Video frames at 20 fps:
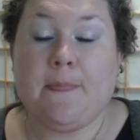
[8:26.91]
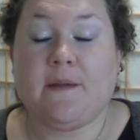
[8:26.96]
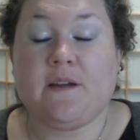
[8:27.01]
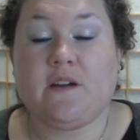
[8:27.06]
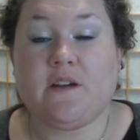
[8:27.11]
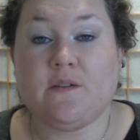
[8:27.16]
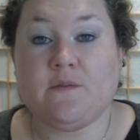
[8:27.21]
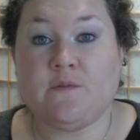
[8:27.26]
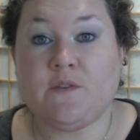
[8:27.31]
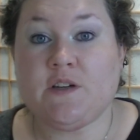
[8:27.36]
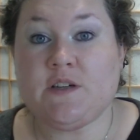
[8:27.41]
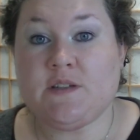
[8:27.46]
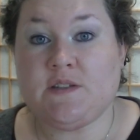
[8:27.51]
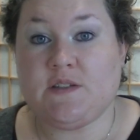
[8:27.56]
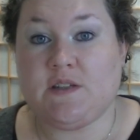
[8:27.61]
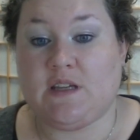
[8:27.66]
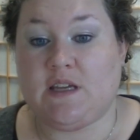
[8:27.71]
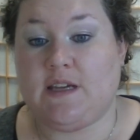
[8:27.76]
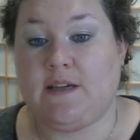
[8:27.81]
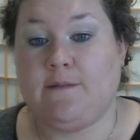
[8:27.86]

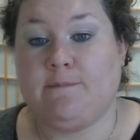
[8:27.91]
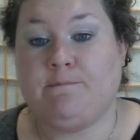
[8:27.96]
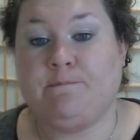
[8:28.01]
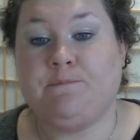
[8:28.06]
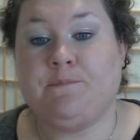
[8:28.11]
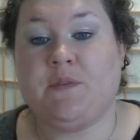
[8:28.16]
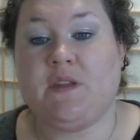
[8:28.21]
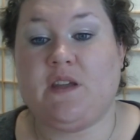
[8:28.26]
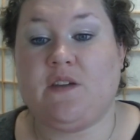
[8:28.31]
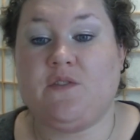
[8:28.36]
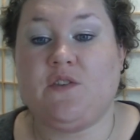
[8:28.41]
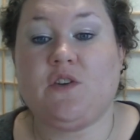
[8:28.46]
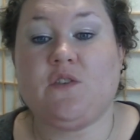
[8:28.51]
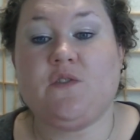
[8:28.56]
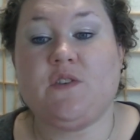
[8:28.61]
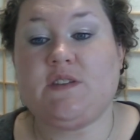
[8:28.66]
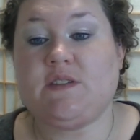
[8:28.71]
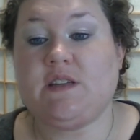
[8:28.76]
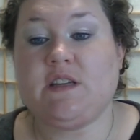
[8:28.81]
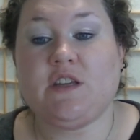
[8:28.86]
Conversely, if you're
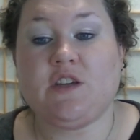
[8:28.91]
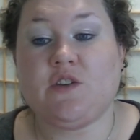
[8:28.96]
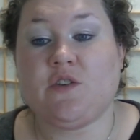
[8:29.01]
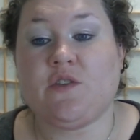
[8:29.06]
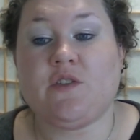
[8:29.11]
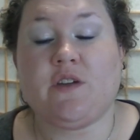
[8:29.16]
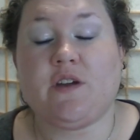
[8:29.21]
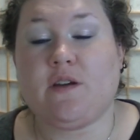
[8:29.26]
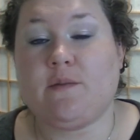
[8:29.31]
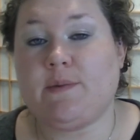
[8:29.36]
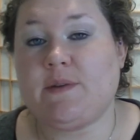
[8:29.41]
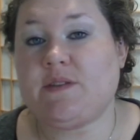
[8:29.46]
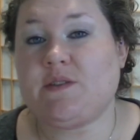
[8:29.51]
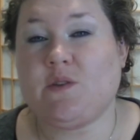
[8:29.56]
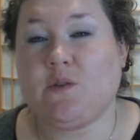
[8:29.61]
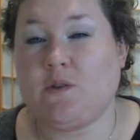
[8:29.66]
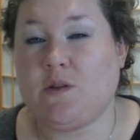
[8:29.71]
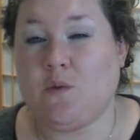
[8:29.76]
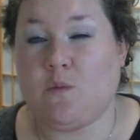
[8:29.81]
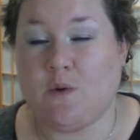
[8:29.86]
visiting your therapist
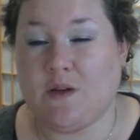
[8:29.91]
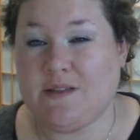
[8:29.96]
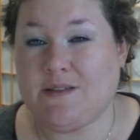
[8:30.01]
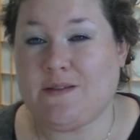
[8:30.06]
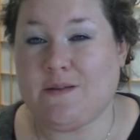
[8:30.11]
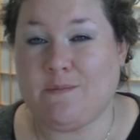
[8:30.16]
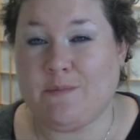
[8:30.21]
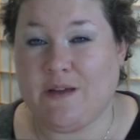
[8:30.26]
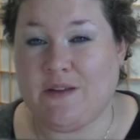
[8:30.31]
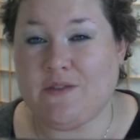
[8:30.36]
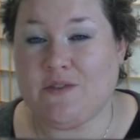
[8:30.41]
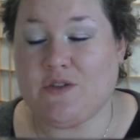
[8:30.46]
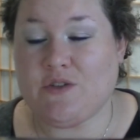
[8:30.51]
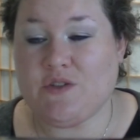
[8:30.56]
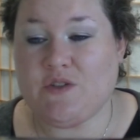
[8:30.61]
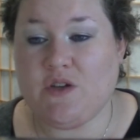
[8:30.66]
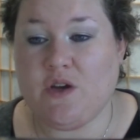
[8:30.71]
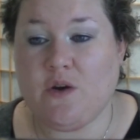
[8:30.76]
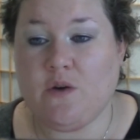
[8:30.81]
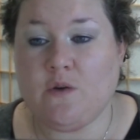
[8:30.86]
only once a month or
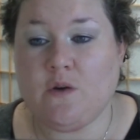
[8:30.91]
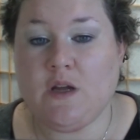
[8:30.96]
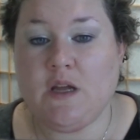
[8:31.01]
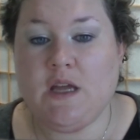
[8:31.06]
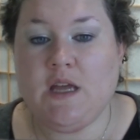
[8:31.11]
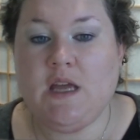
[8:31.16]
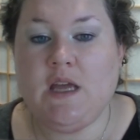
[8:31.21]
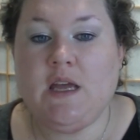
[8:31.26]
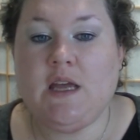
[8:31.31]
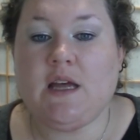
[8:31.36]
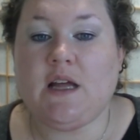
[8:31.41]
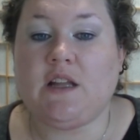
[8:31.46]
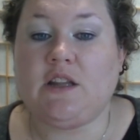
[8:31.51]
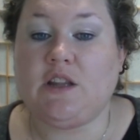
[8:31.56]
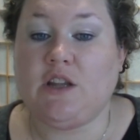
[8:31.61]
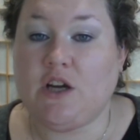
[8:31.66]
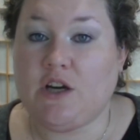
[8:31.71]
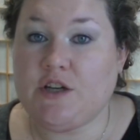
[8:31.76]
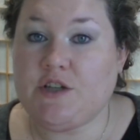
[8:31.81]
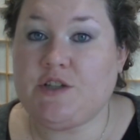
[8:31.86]
so, a
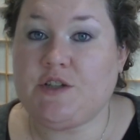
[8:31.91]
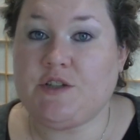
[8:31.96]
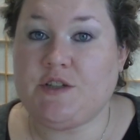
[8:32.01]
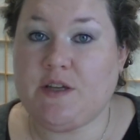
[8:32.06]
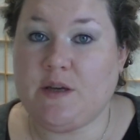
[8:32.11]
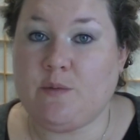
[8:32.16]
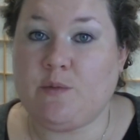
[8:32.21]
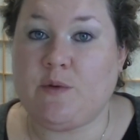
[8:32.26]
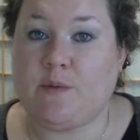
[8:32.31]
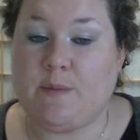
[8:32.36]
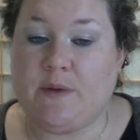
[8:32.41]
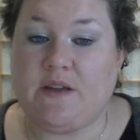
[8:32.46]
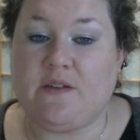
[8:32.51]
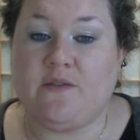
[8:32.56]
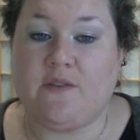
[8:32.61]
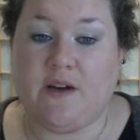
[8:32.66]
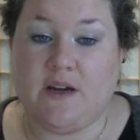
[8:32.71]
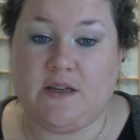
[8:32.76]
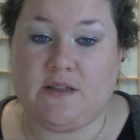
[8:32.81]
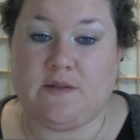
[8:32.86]
larger tip would be
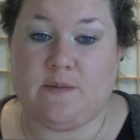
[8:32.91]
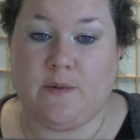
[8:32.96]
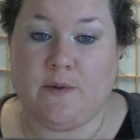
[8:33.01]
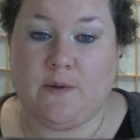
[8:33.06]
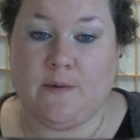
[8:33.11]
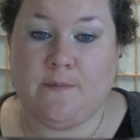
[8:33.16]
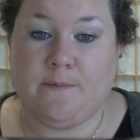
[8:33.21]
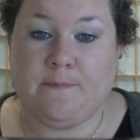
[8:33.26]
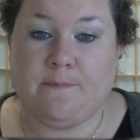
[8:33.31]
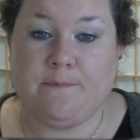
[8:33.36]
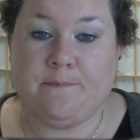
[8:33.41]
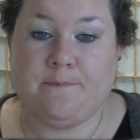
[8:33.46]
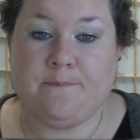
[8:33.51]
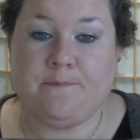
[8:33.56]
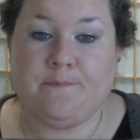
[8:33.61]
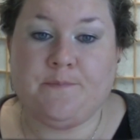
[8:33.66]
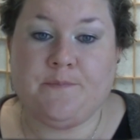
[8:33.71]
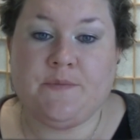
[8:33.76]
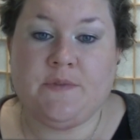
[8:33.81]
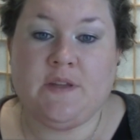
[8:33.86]
advisable.
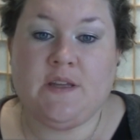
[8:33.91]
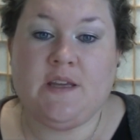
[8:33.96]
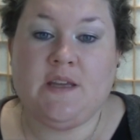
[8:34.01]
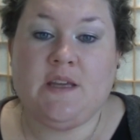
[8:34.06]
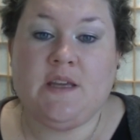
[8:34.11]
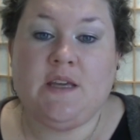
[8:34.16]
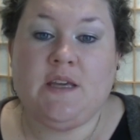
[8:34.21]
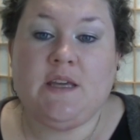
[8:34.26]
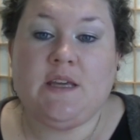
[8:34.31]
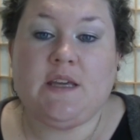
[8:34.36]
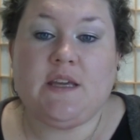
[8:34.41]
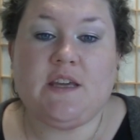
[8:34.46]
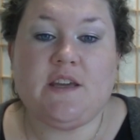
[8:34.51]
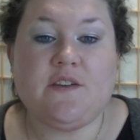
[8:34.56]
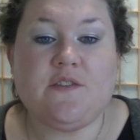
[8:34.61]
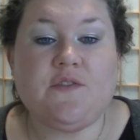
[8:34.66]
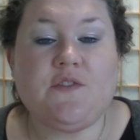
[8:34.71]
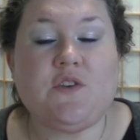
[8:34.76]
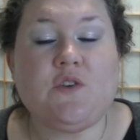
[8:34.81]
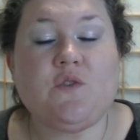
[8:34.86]

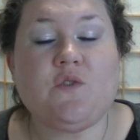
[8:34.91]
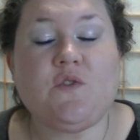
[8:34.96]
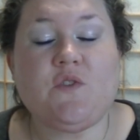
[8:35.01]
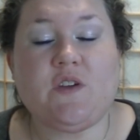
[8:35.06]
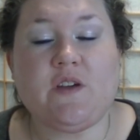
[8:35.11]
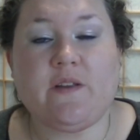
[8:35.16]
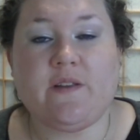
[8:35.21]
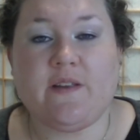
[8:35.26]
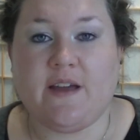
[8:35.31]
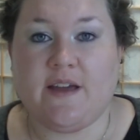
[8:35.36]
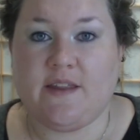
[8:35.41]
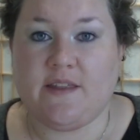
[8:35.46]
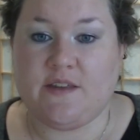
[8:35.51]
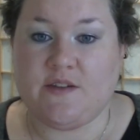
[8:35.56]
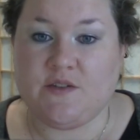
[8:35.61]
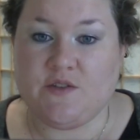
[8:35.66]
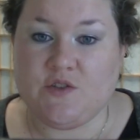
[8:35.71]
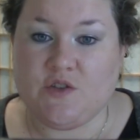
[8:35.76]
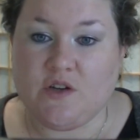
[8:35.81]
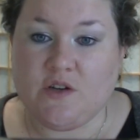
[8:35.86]
If you feel like the
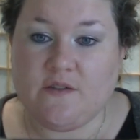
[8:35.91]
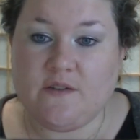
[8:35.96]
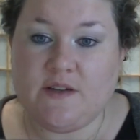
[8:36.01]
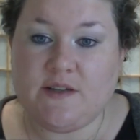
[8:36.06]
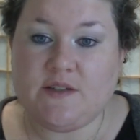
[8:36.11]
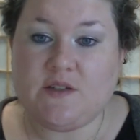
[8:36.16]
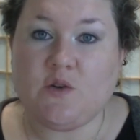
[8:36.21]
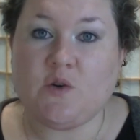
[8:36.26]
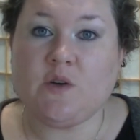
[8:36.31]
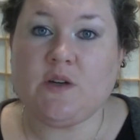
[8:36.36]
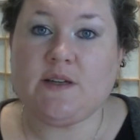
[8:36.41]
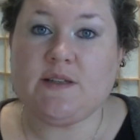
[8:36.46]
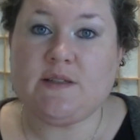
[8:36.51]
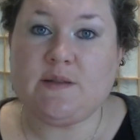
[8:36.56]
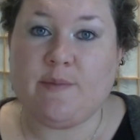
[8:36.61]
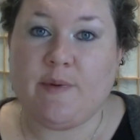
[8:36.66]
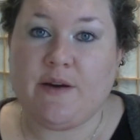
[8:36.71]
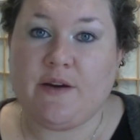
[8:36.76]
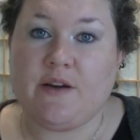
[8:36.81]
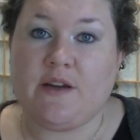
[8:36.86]
service or
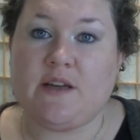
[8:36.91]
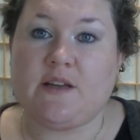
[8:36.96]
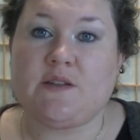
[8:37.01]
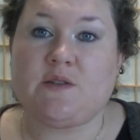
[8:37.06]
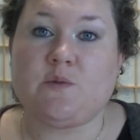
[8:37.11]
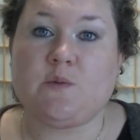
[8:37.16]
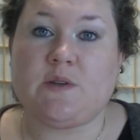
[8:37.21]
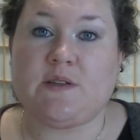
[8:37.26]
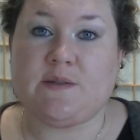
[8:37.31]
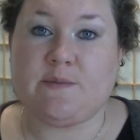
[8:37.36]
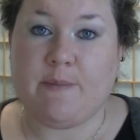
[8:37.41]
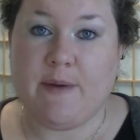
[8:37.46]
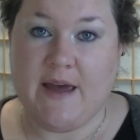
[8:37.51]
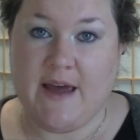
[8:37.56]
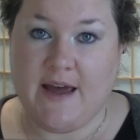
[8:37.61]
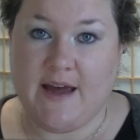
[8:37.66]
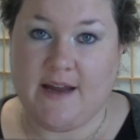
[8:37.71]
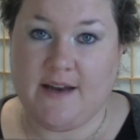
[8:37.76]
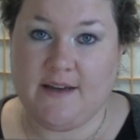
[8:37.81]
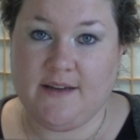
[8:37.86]
experience was
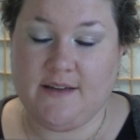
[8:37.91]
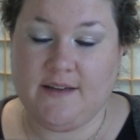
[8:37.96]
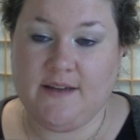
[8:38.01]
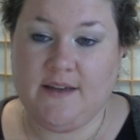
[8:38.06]
bad,